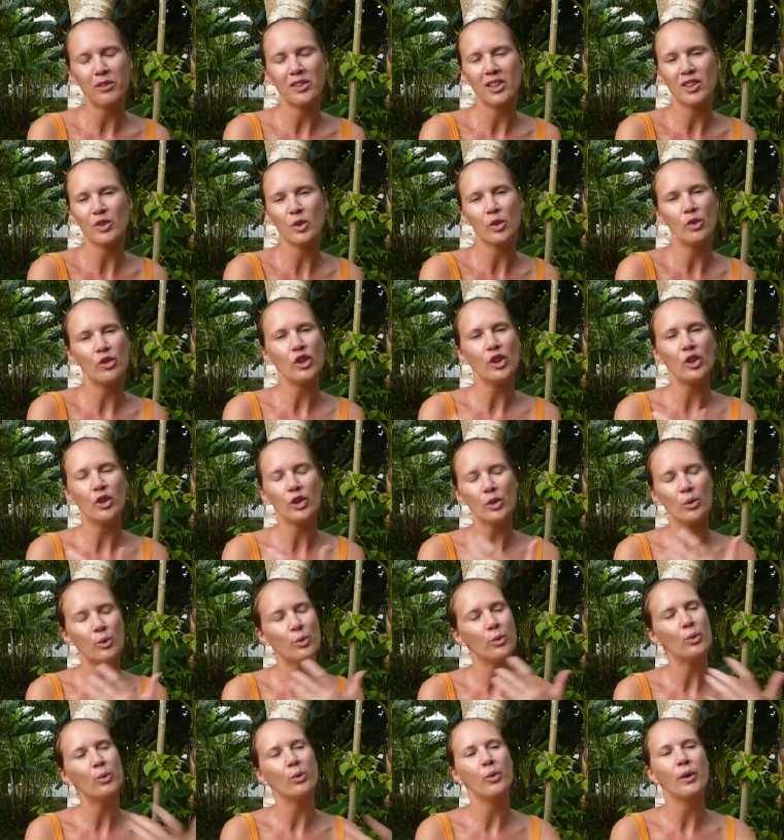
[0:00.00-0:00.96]
They don't know
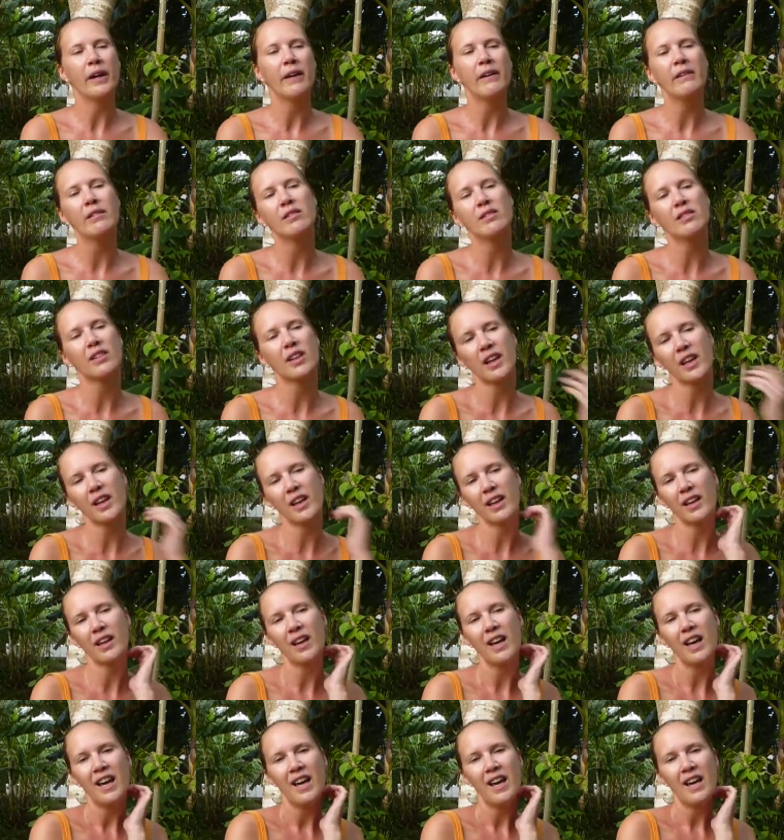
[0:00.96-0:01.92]
you and
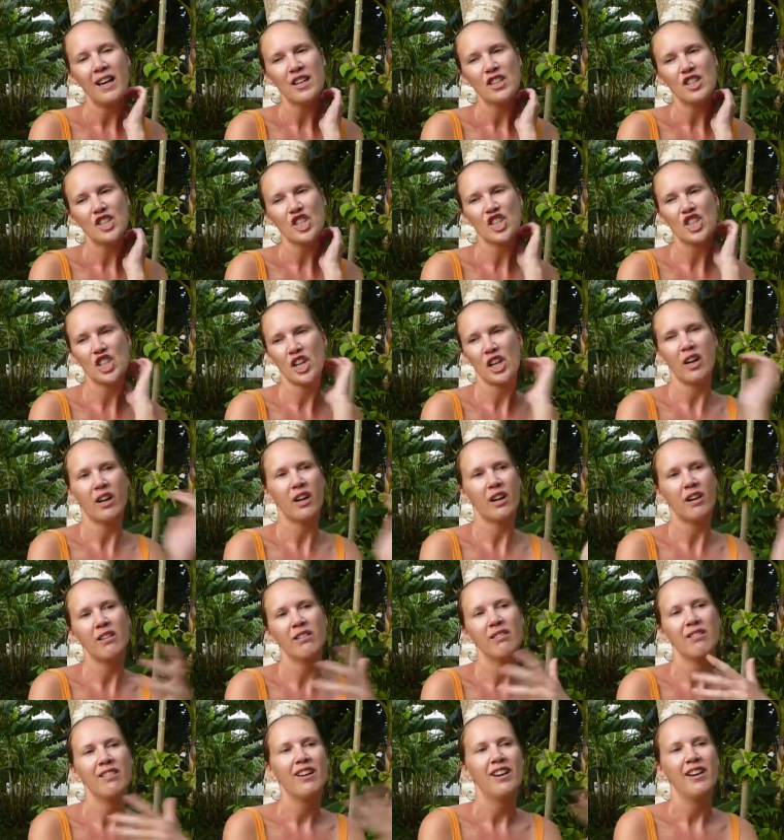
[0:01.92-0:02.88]
they
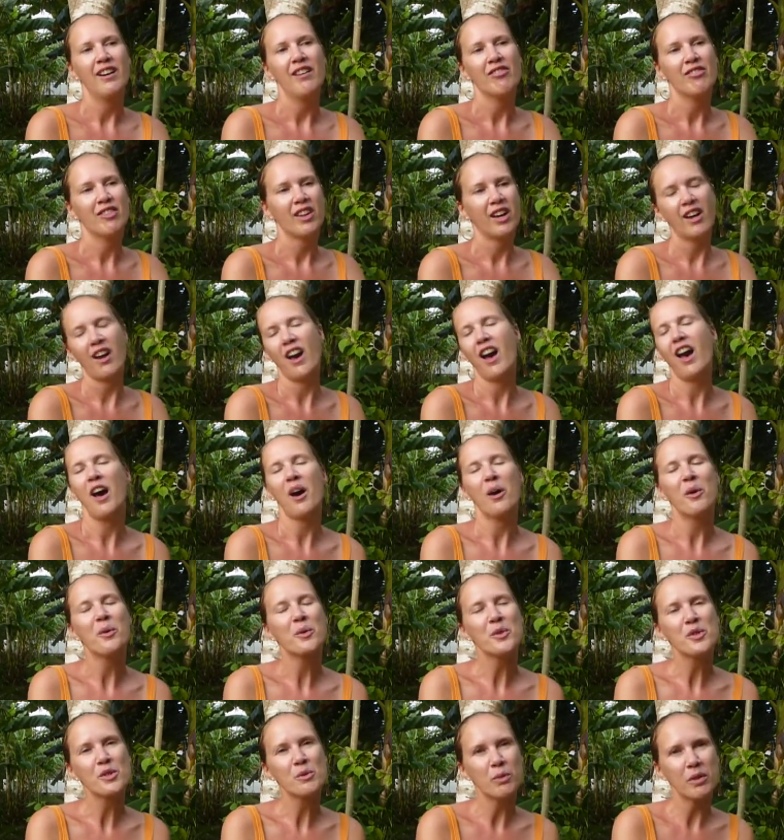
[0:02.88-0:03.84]
share their
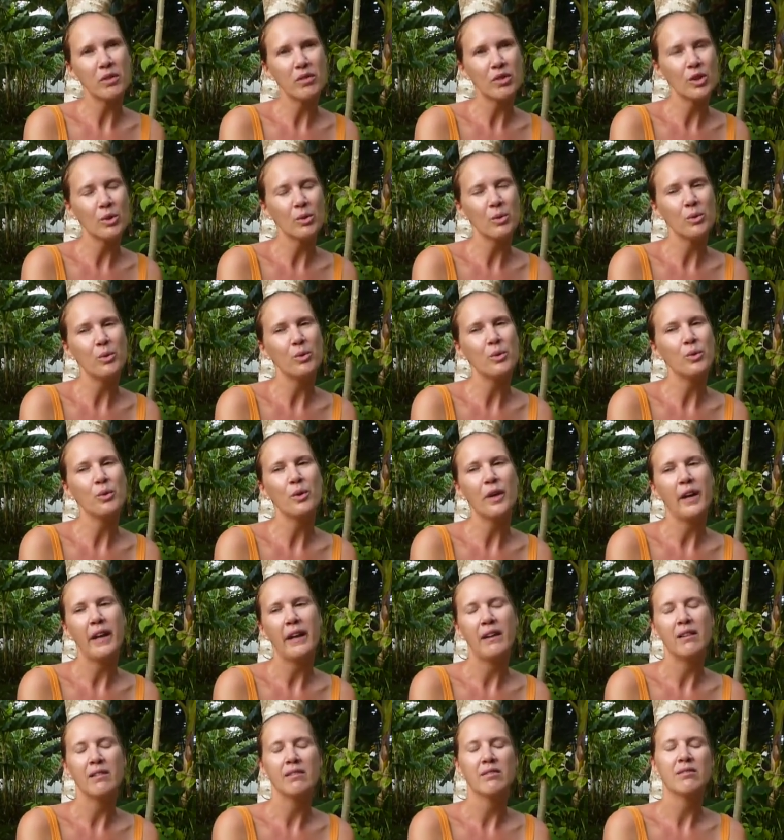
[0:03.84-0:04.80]
house with you
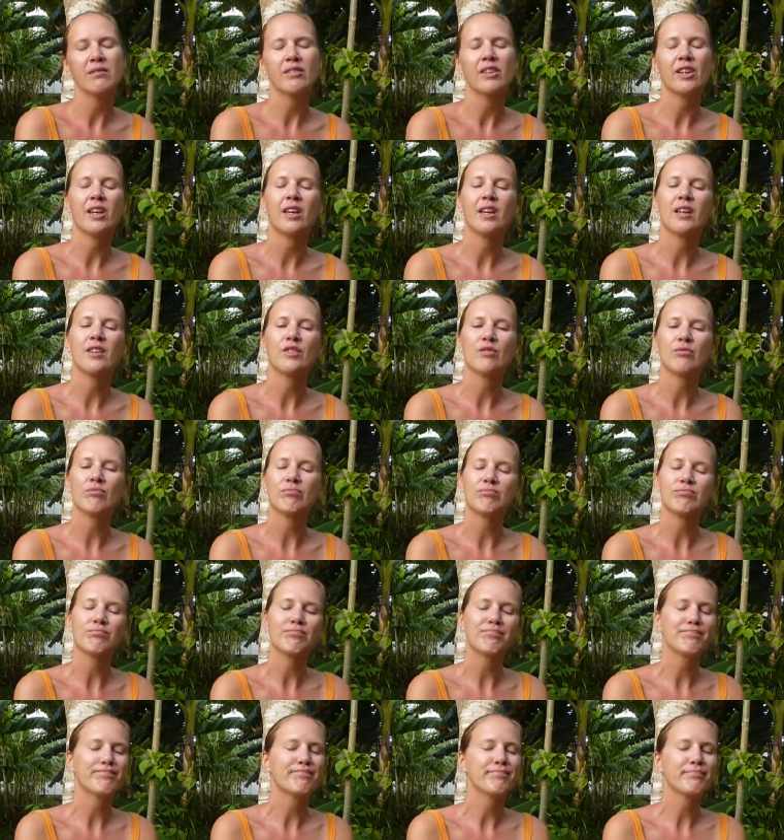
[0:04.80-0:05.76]
and they
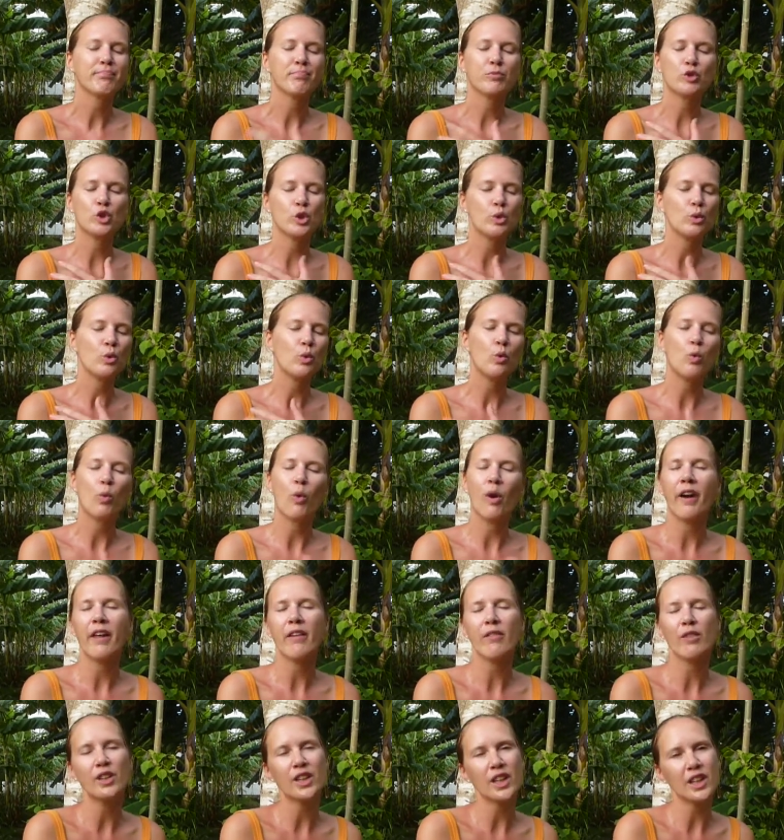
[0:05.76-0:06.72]
do
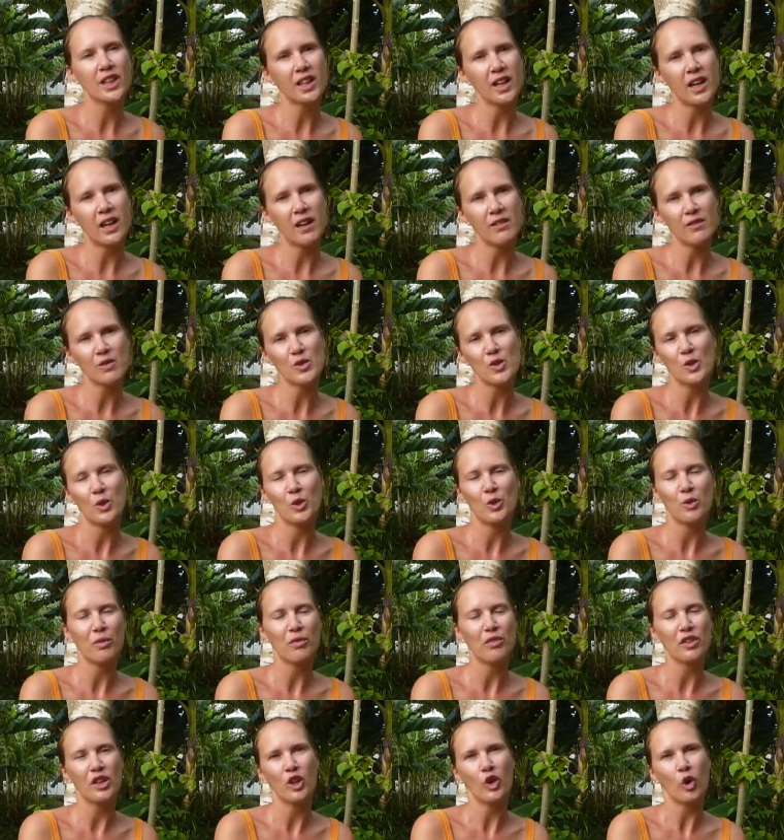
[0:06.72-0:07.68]
whatever they can so you
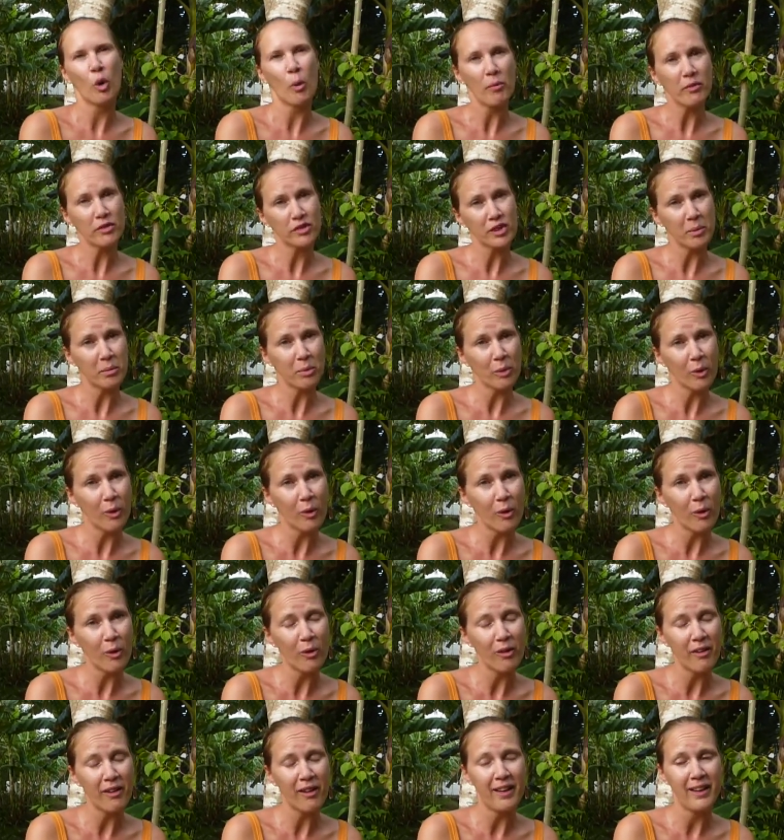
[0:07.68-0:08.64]
feel
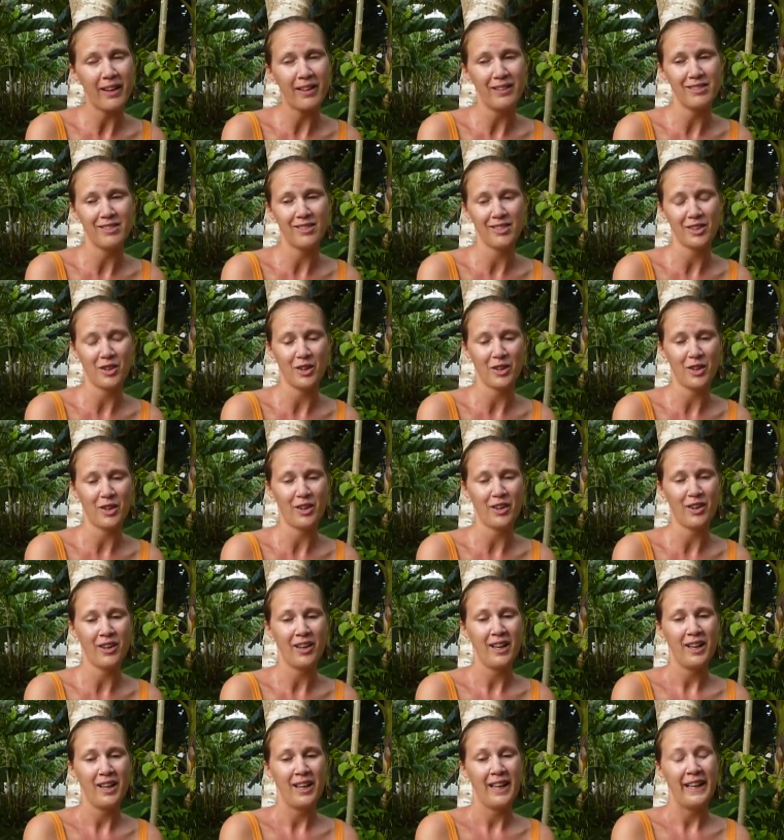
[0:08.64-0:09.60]
comfortable and
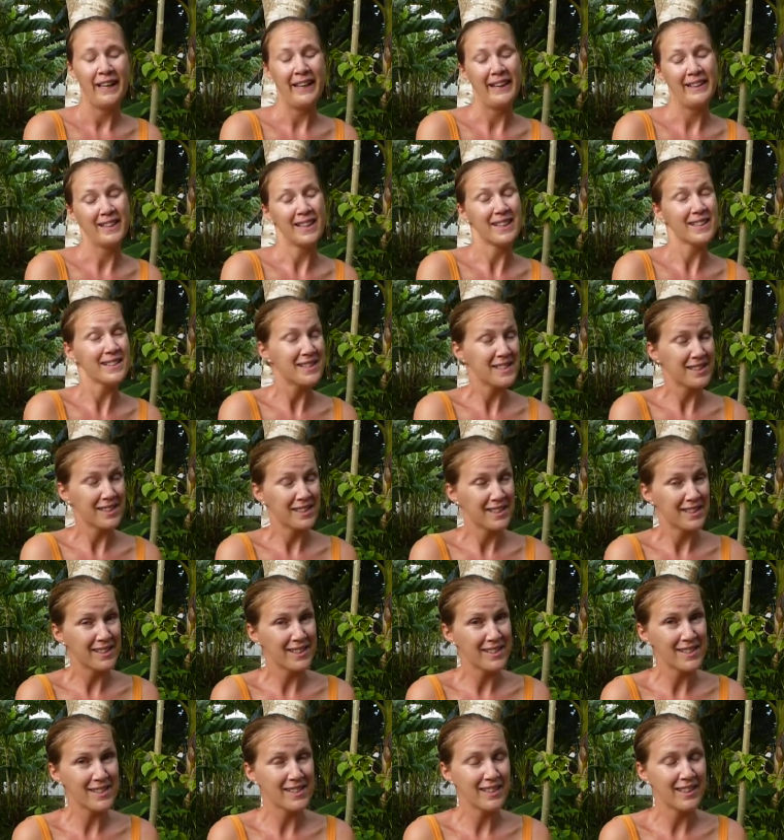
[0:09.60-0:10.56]
uh, and at
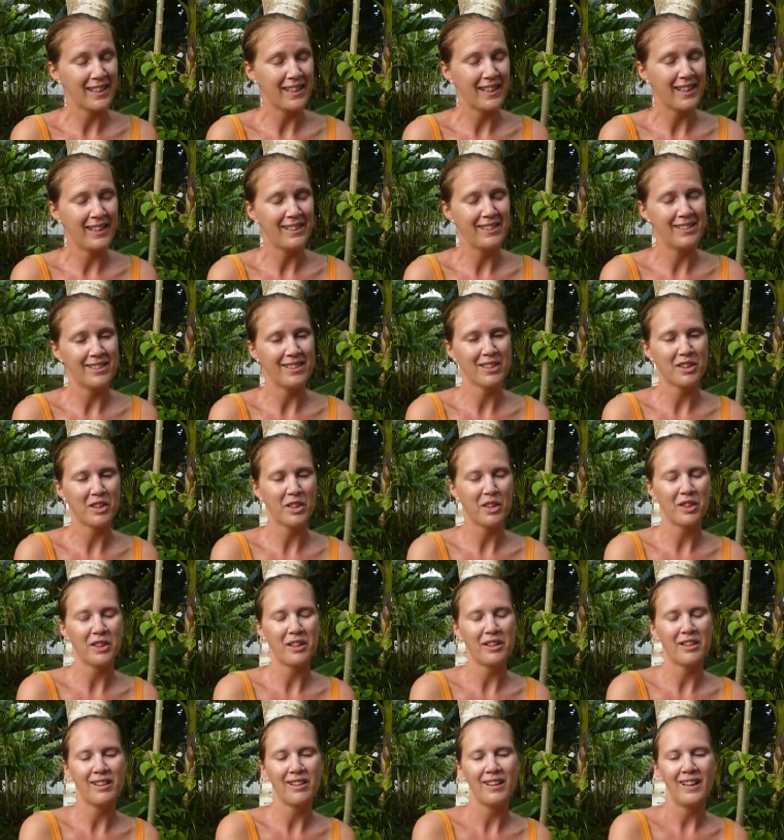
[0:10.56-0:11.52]
ease and
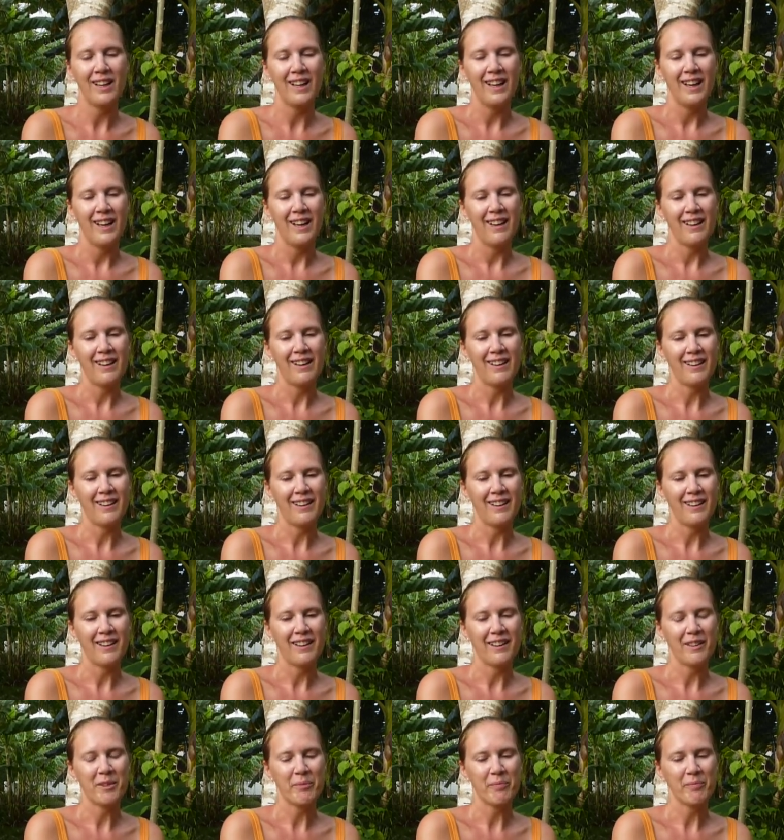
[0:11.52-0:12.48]
uh,
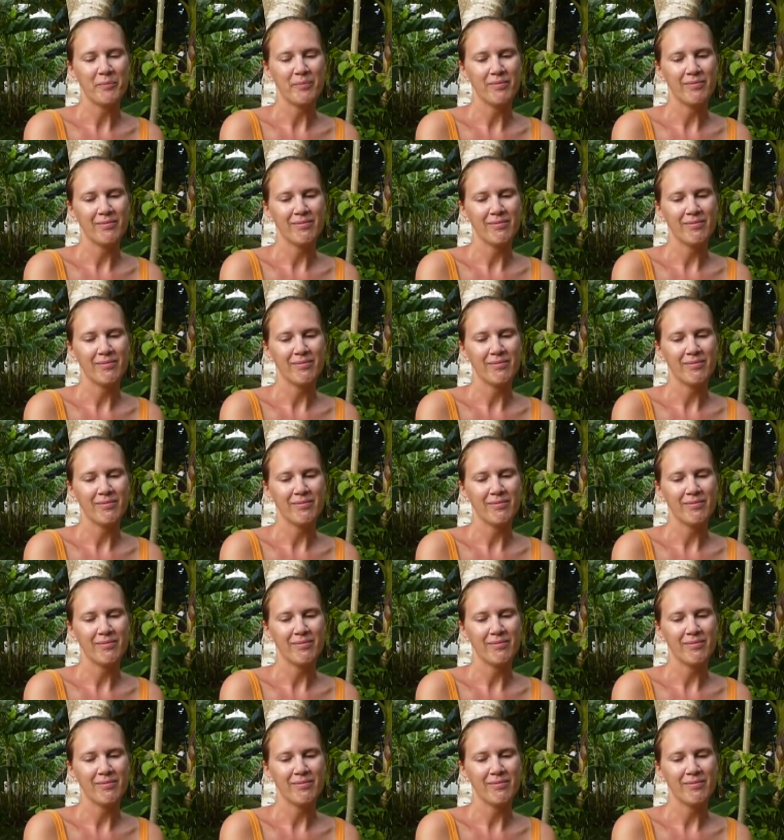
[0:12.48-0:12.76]
um,